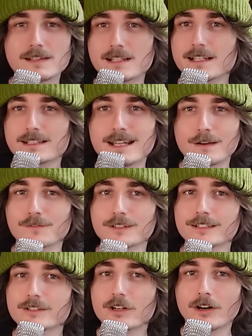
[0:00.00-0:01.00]
this is
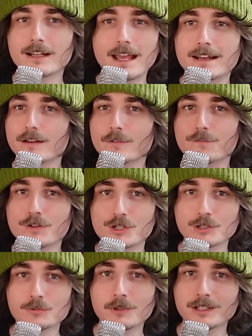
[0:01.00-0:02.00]
definitely not an
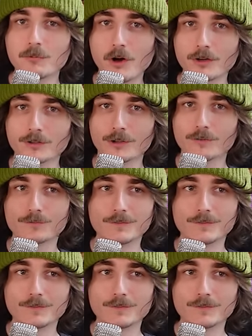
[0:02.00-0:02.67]
official Willy Wonka